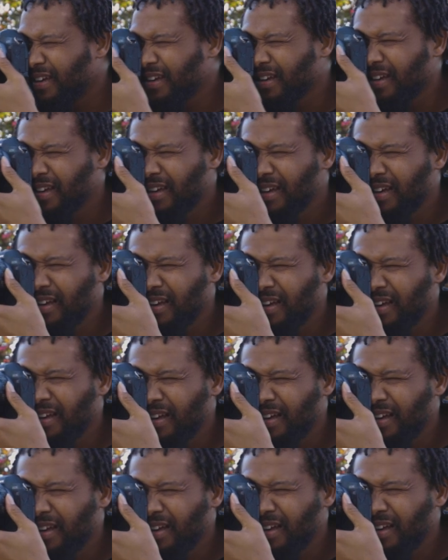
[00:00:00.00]

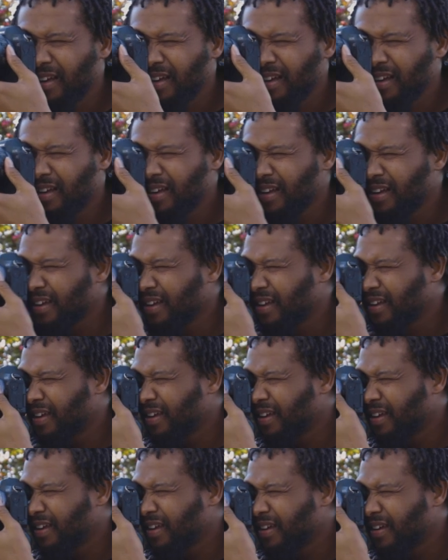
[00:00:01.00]

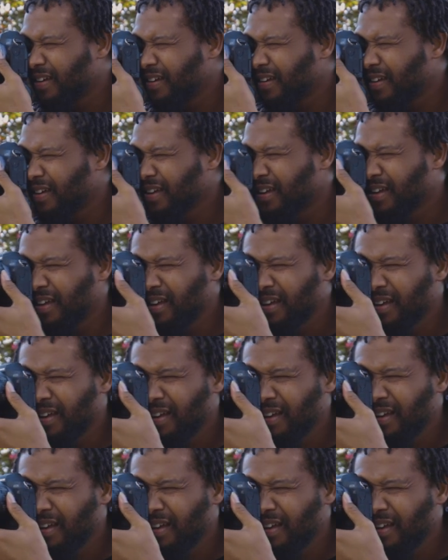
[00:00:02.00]
[no speech]